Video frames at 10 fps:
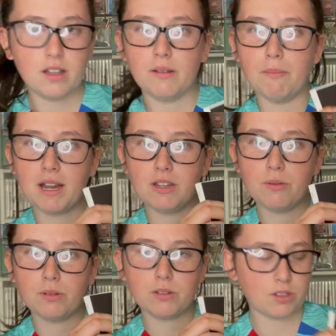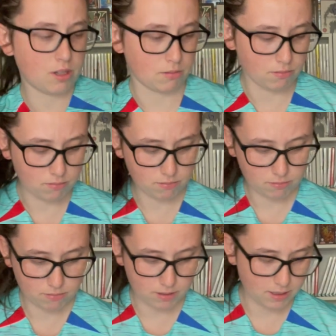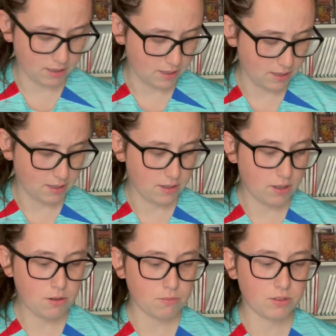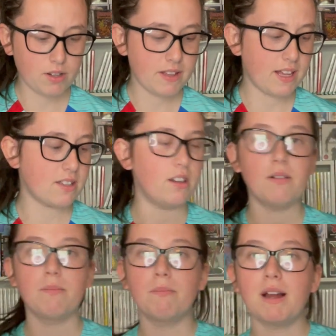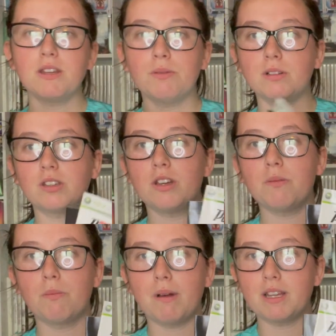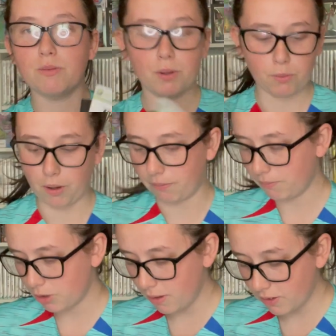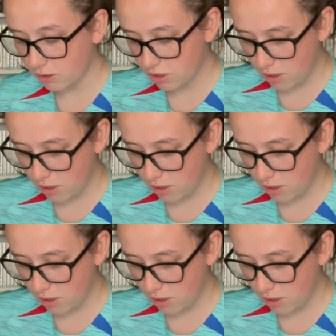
manual 2. No, sorry, that's not. Manual 2, manual 1. So I've got 2